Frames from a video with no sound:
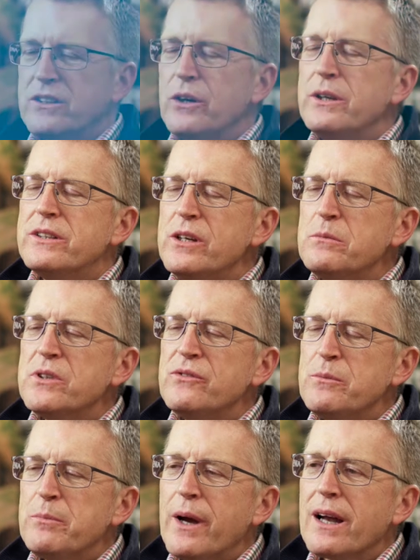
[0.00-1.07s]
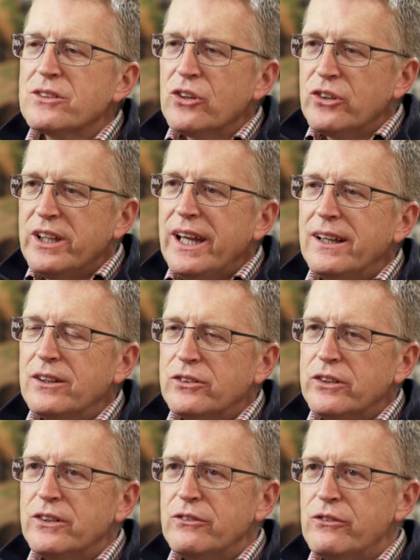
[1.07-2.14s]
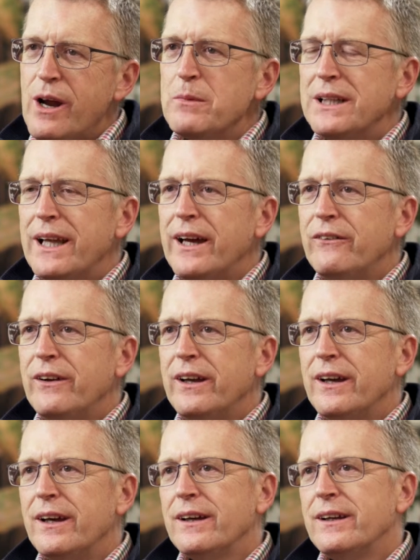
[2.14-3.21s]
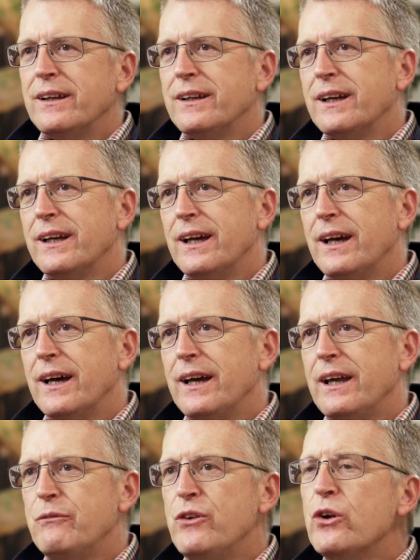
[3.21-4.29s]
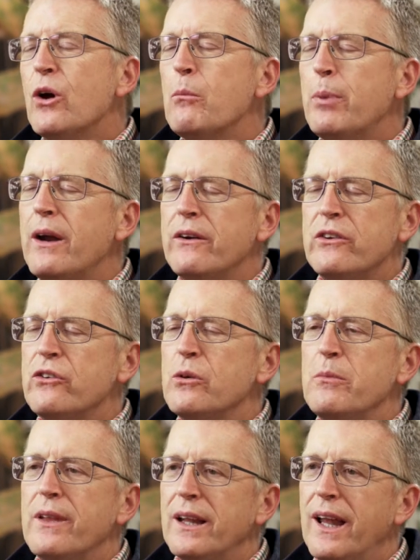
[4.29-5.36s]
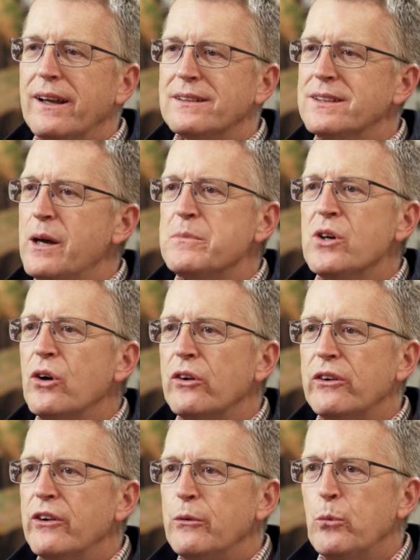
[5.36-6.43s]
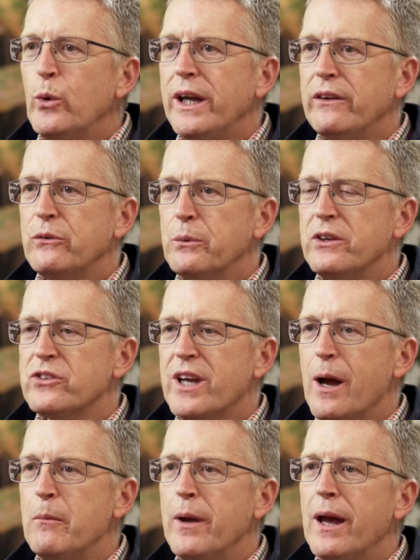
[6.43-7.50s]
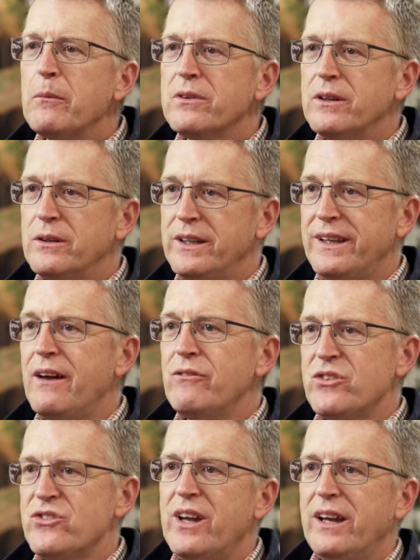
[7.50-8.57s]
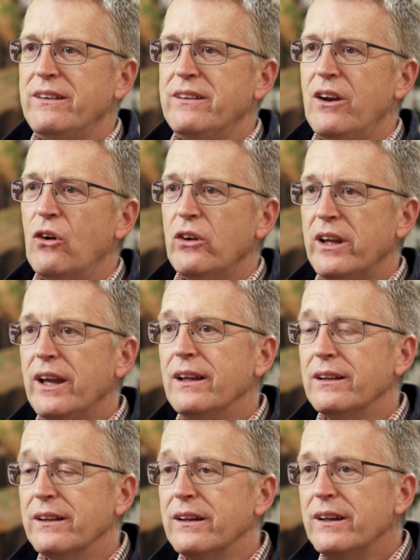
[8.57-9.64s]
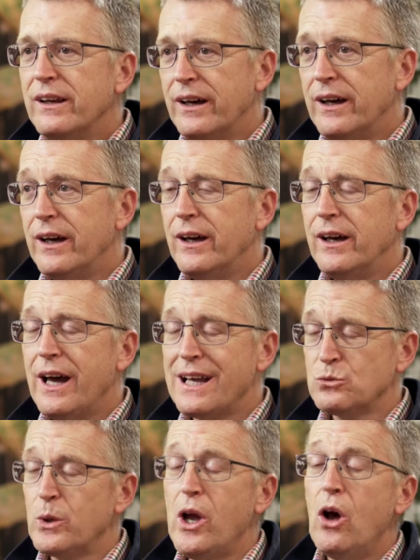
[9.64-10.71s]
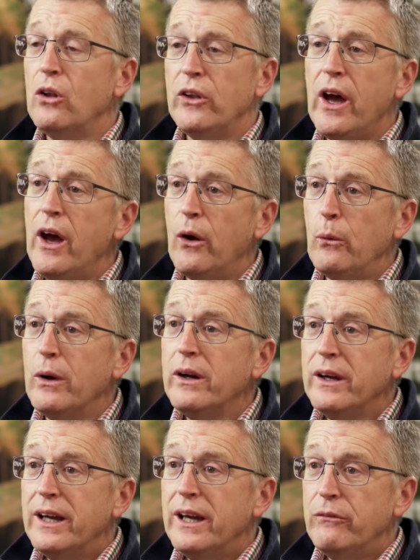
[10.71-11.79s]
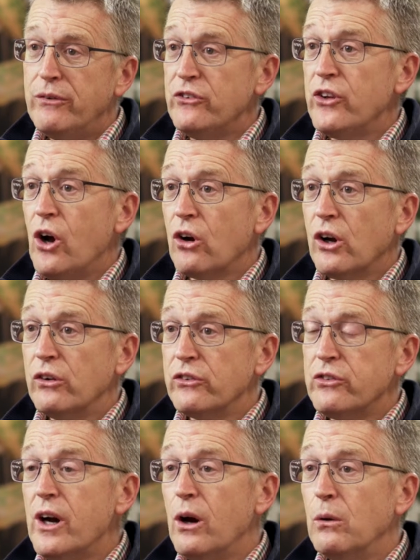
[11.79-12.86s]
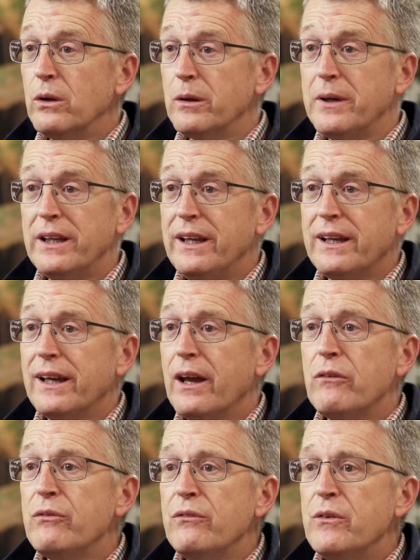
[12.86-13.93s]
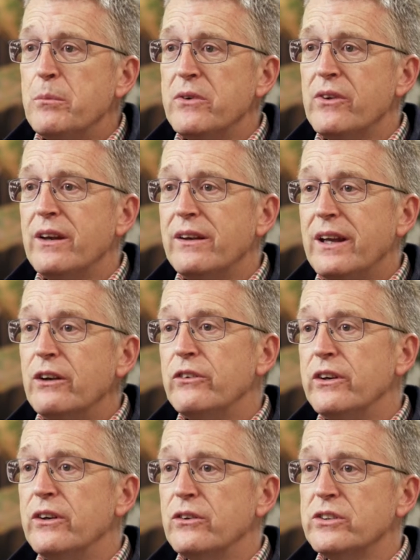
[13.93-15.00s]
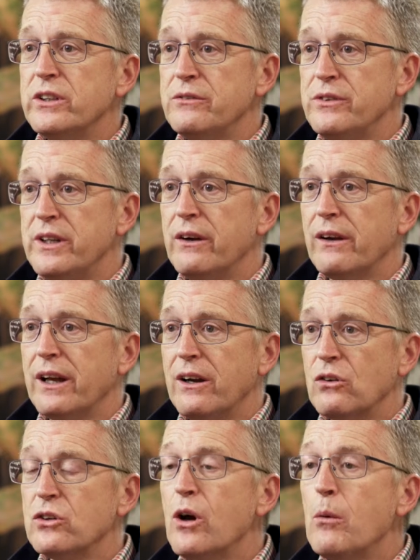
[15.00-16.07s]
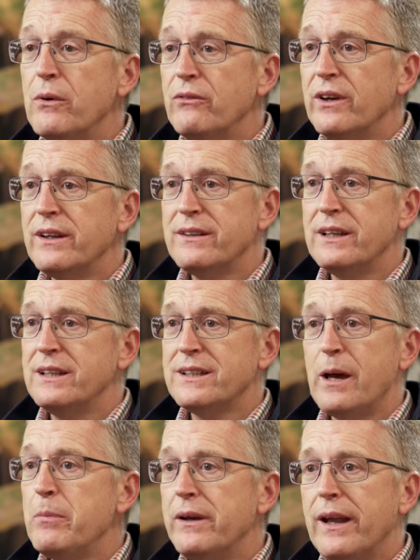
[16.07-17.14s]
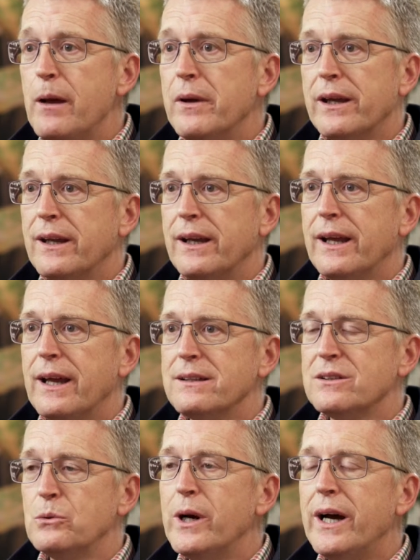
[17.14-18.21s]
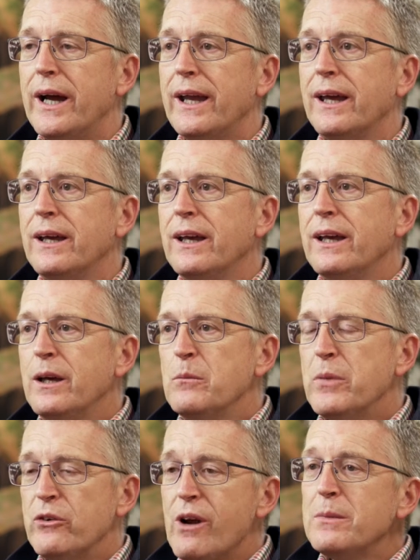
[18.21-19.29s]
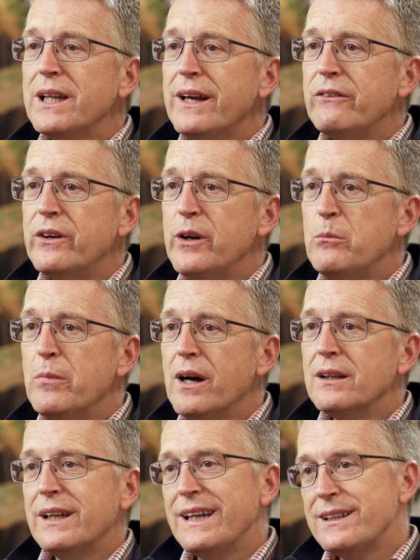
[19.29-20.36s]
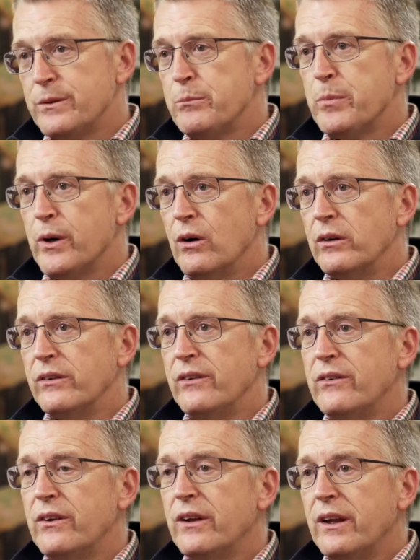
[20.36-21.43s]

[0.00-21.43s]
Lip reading: So in terms of impact on yield, Ramularia, if you compare it to something like Septoria in wheat, which can be absolutely devastating on yield, as we all know, if it's not controlled, I mean, you can get 50% yield reduction if you don't get on top of it and it's epidemic and it gets away. But Ramularia in barley is important.